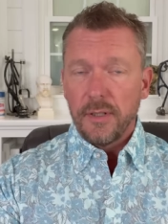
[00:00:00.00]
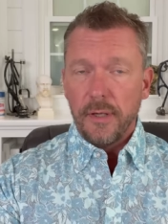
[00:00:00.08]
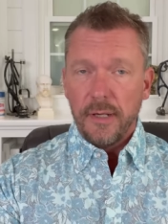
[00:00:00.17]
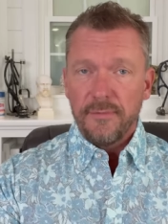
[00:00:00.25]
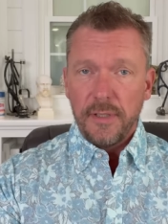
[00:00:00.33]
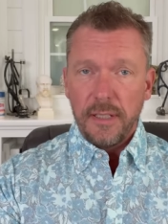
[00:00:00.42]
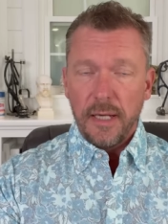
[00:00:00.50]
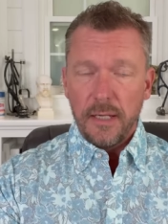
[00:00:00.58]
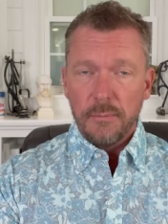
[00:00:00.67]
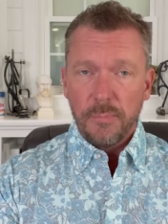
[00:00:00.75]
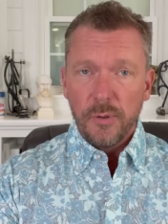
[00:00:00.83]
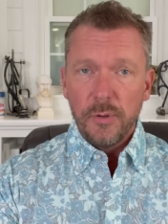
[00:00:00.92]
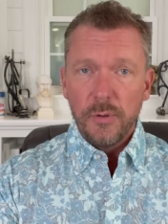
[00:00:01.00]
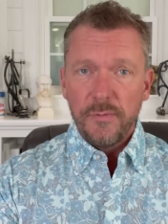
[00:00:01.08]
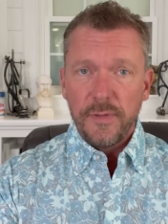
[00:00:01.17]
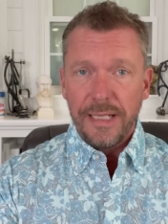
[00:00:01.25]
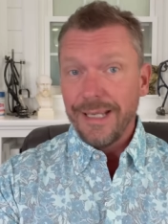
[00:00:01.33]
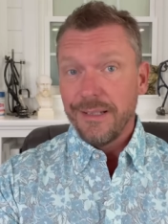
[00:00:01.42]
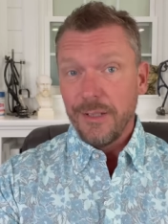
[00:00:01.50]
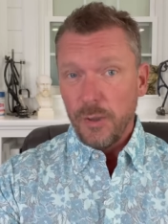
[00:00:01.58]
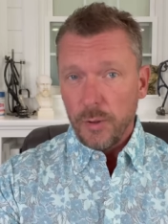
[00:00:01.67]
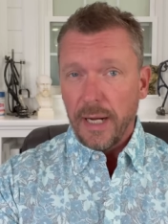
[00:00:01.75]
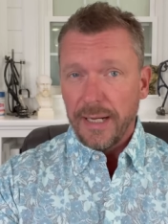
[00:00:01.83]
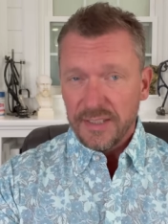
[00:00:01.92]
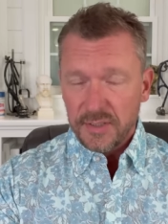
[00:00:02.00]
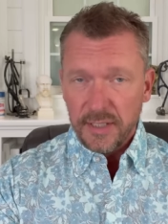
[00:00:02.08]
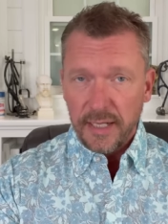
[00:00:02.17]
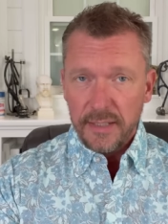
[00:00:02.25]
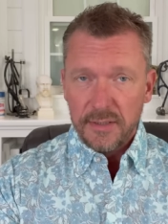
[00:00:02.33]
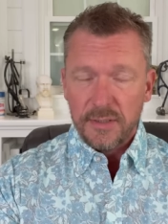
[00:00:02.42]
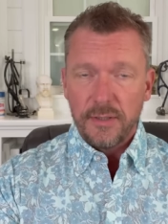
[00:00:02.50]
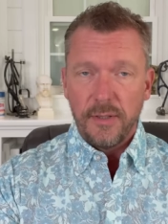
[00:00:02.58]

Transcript: are FDA approved in the United States.